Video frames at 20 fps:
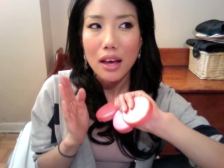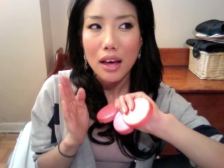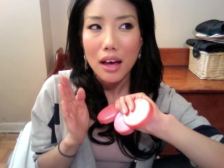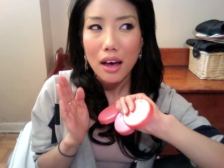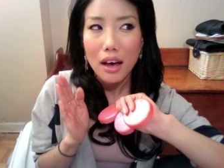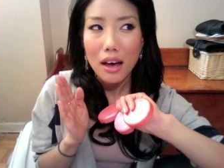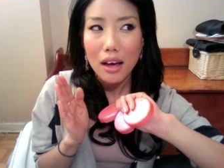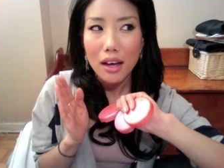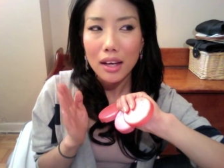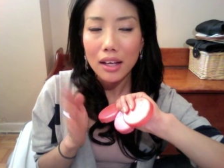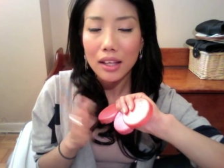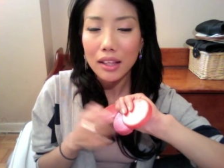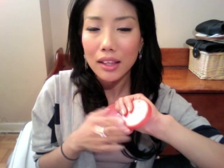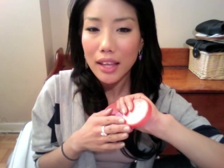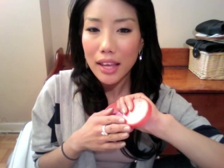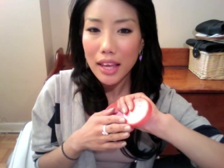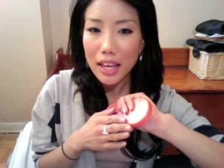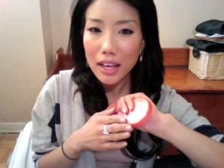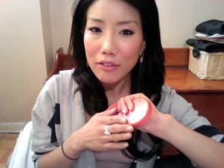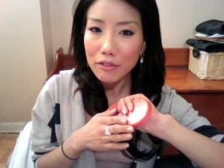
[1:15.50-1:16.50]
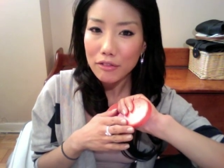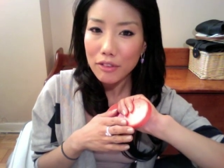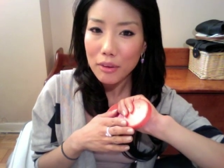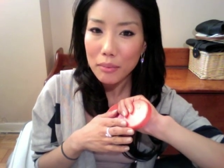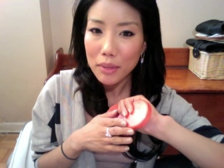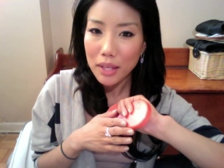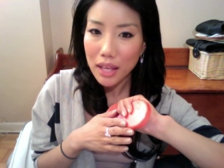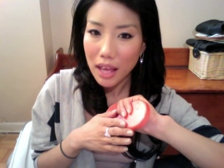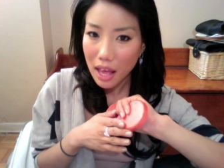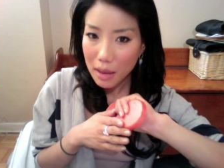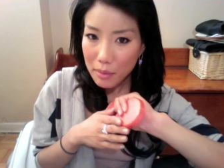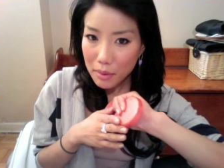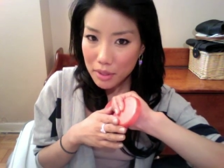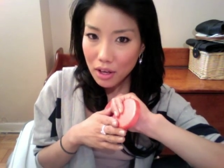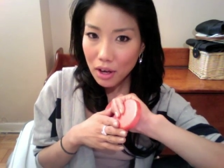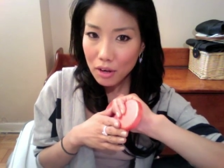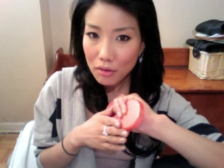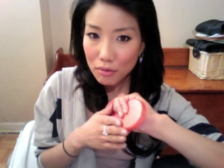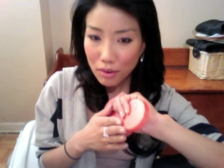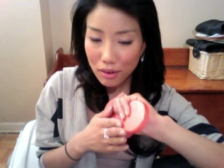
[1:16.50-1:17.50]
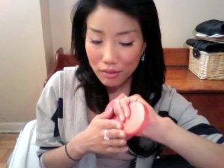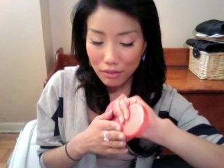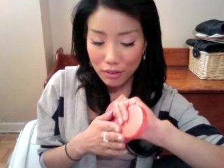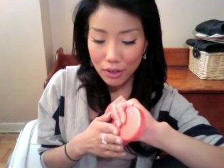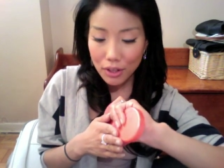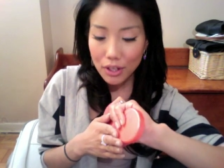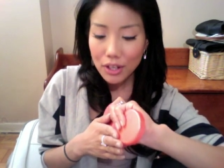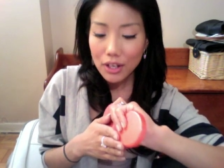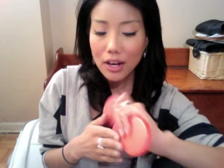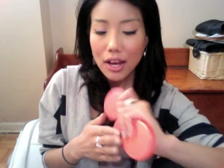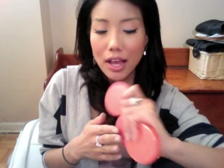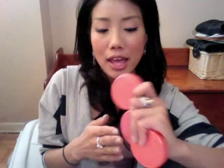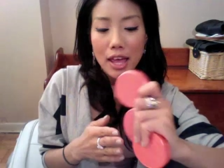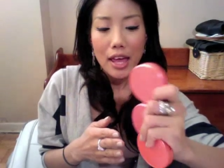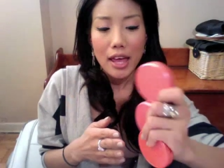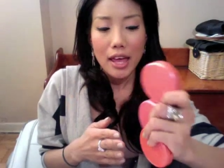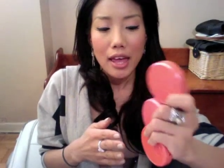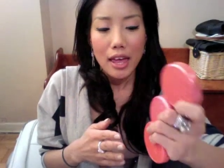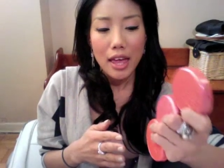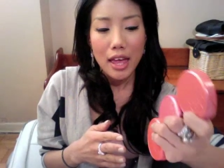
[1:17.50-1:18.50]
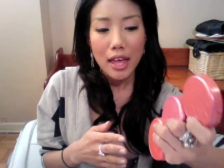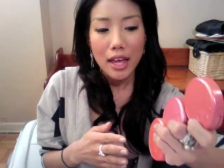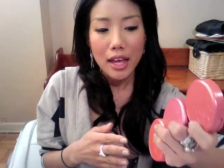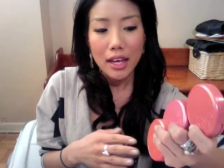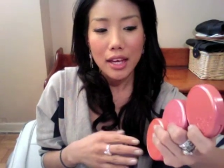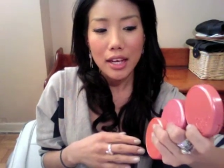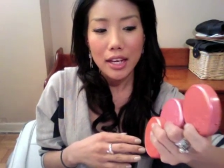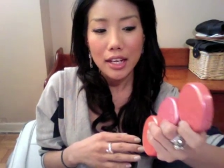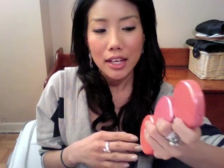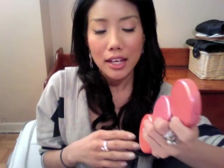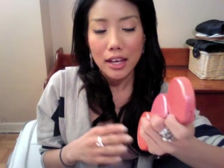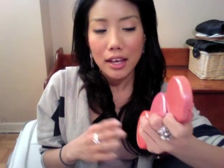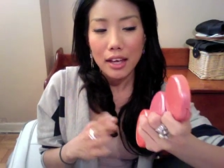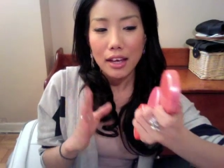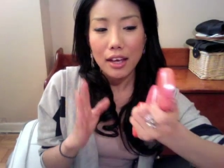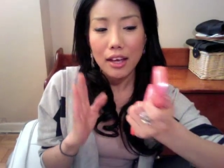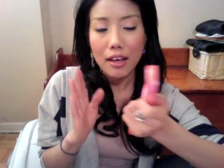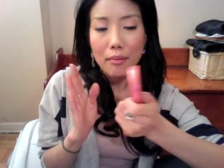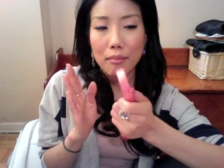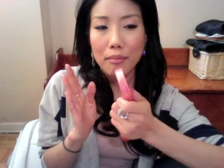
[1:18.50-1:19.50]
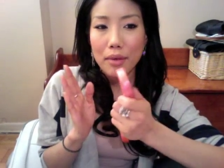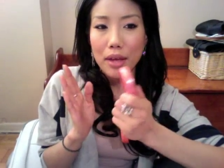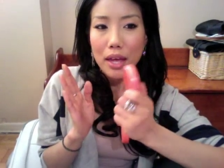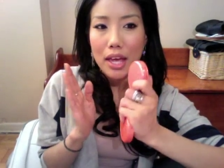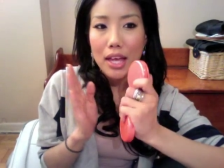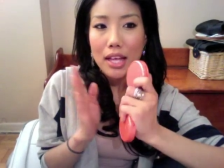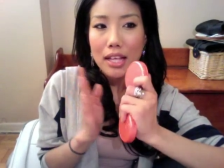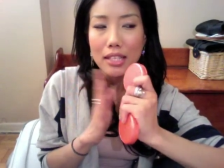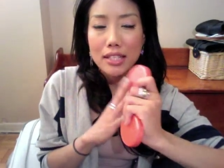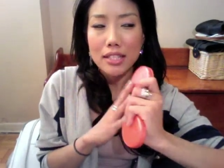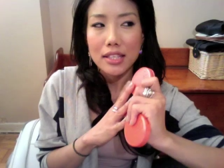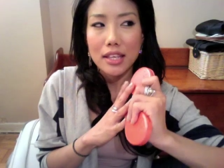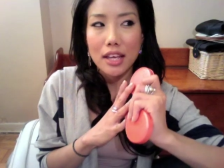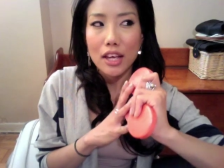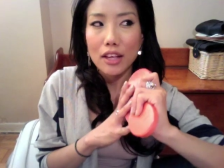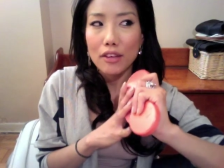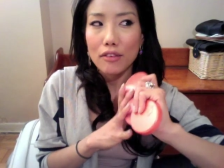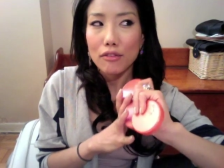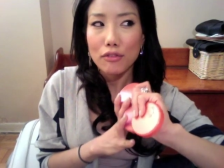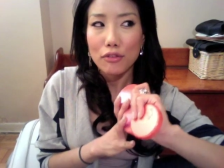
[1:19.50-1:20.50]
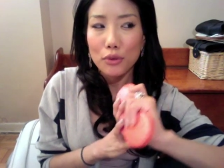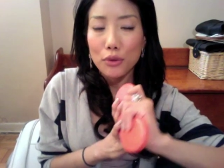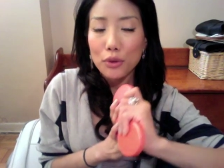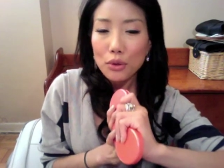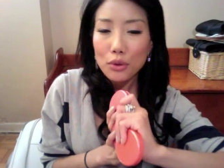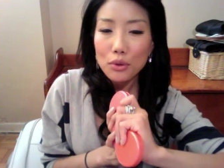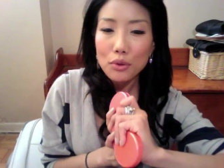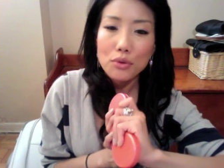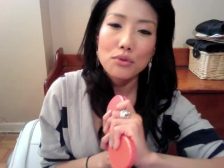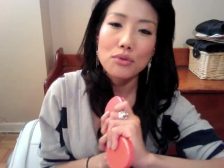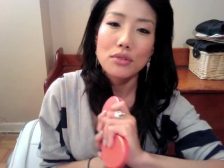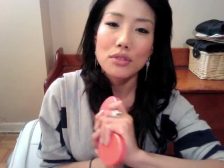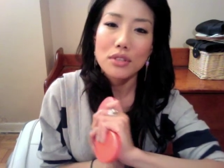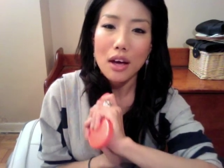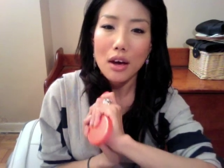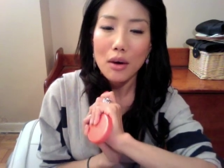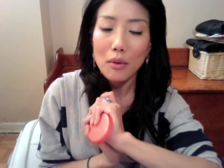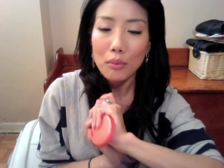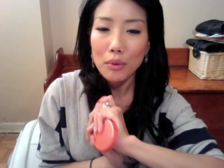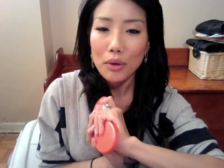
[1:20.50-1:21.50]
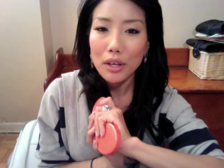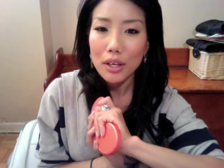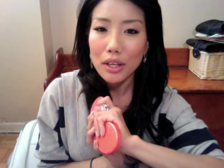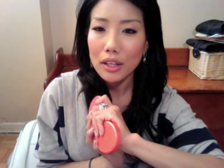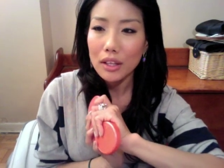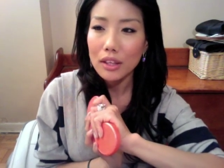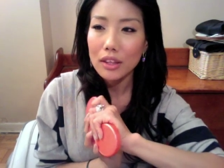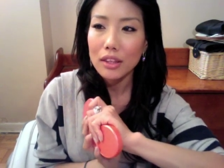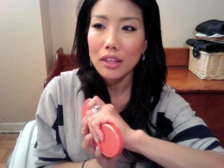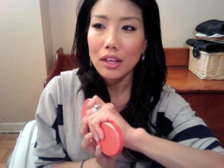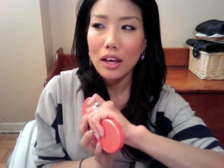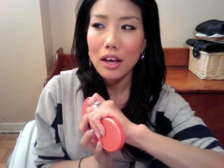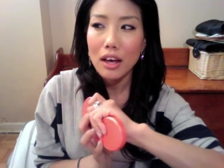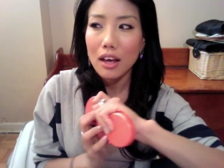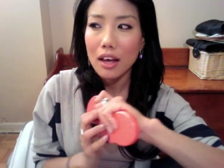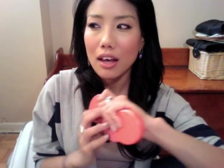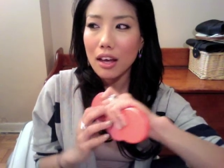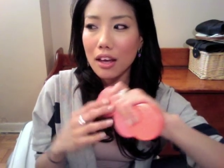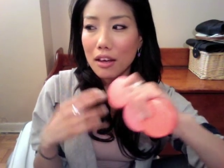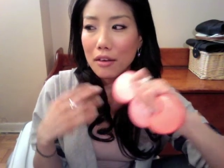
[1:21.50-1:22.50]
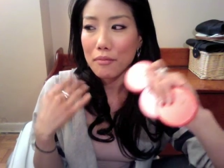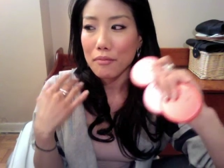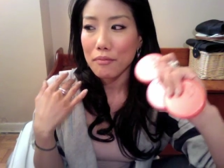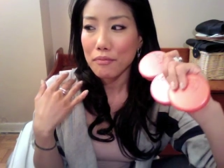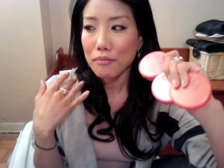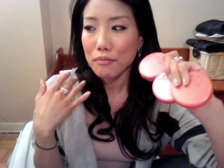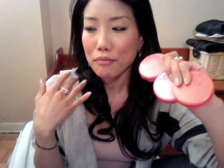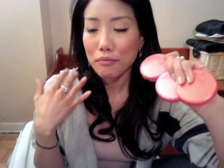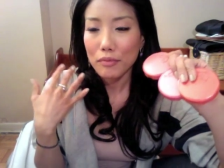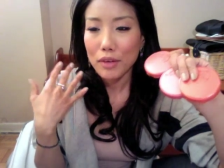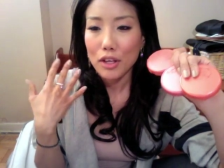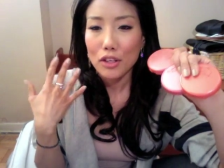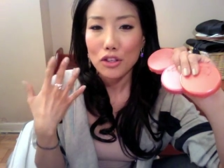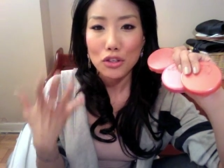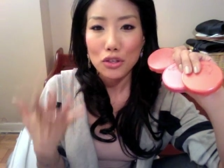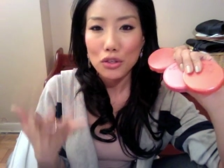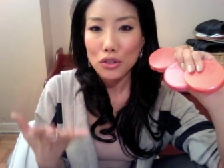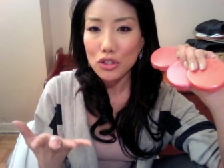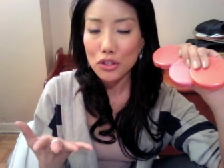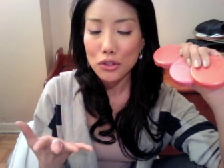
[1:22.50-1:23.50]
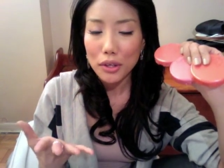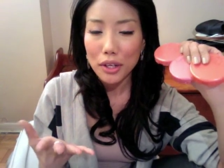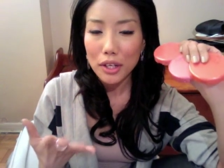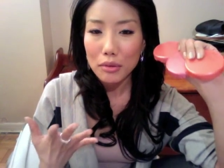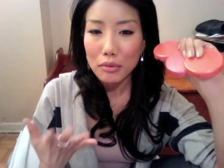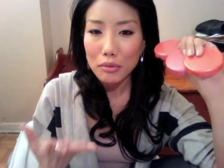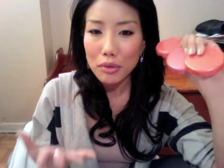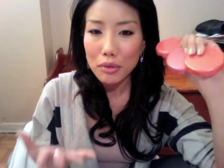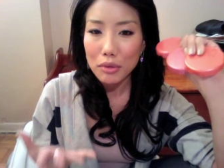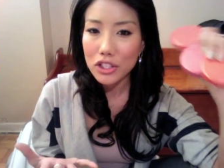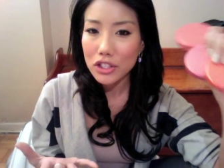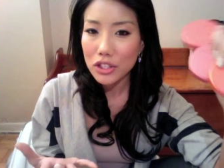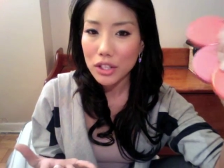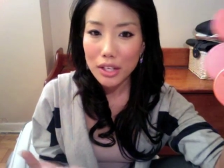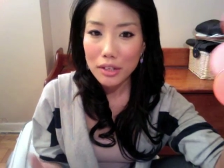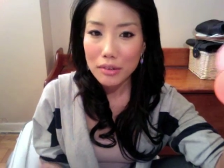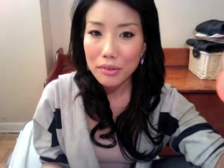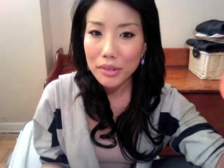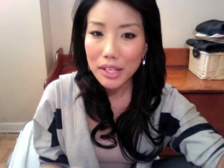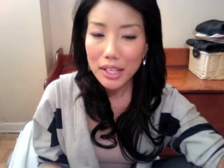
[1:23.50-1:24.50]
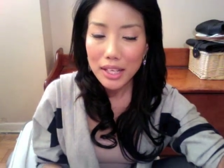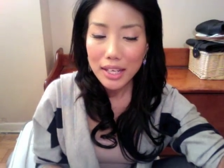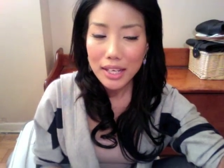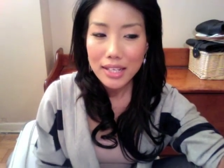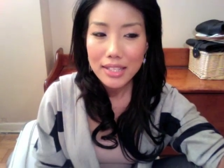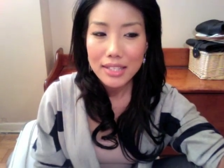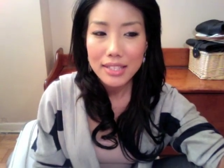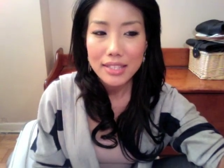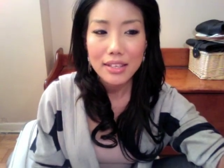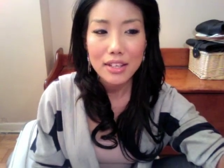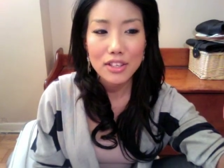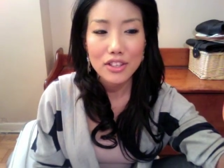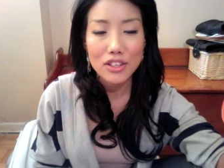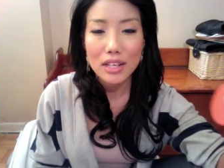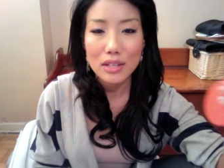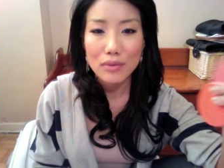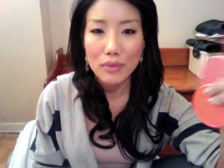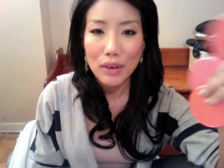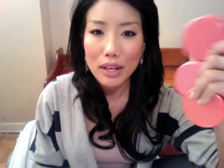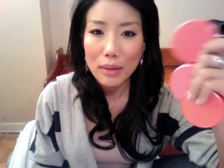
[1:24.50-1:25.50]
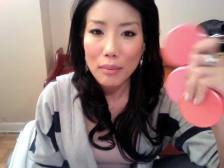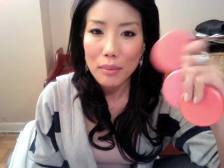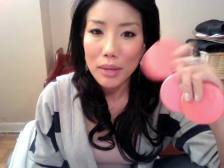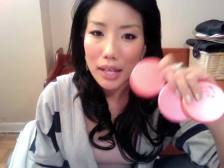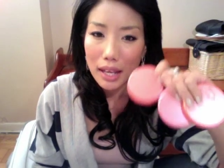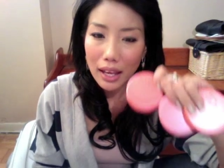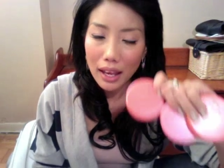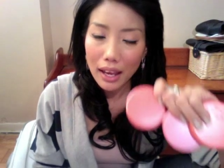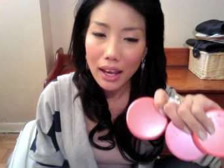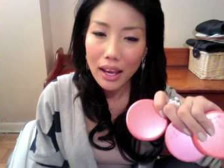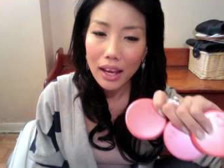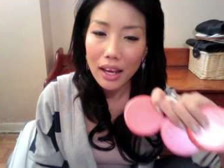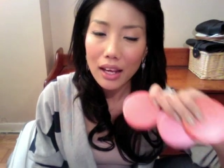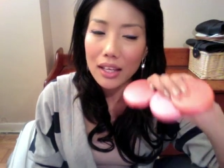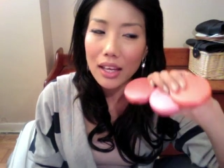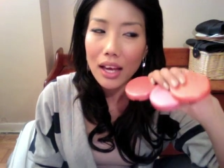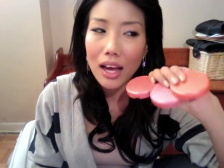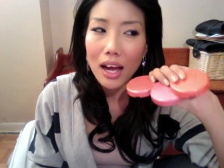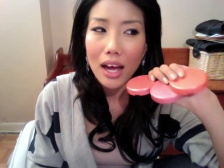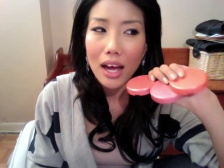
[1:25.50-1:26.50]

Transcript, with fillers: uh, clay from the Amazon River and um, it's infused with um, nutrient rich ingredients such as vitamin A,